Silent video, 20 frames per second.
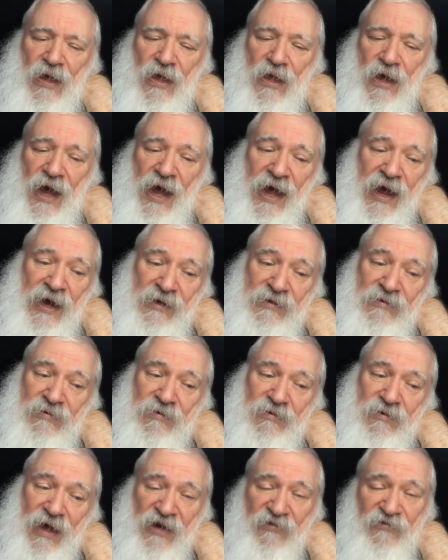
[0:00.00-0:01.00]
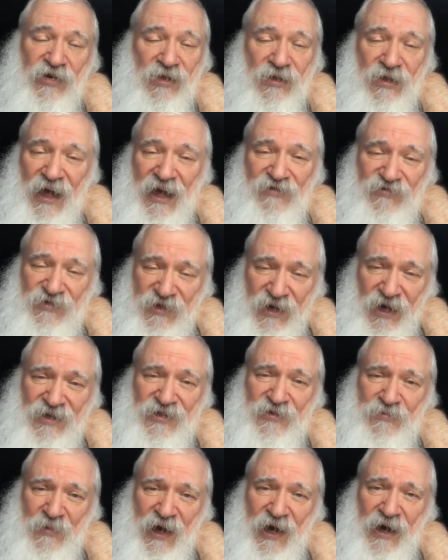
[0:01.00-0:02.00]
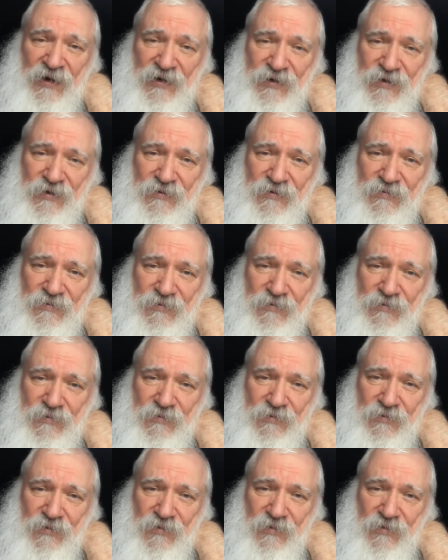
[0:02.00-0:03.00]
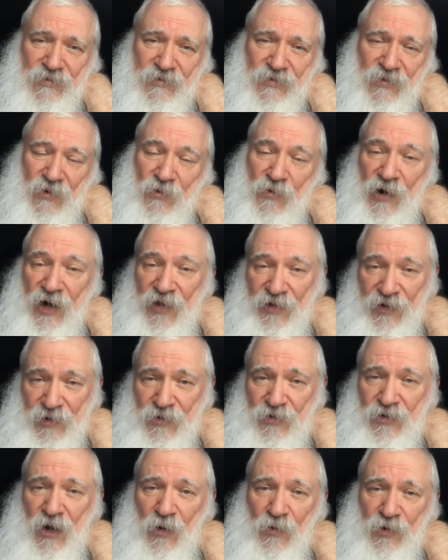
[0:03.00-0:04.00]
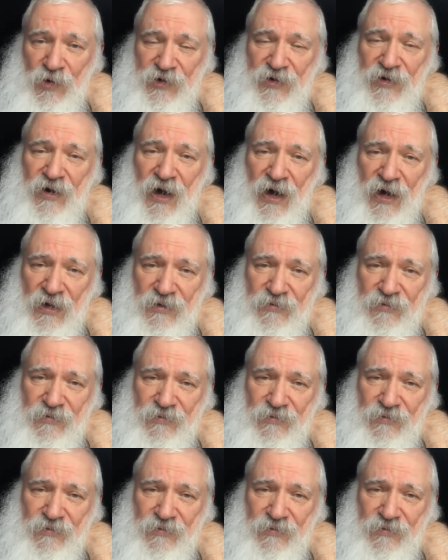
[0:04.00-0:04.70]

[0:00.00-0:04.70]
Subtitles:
And every life does matter, whether you know it or not.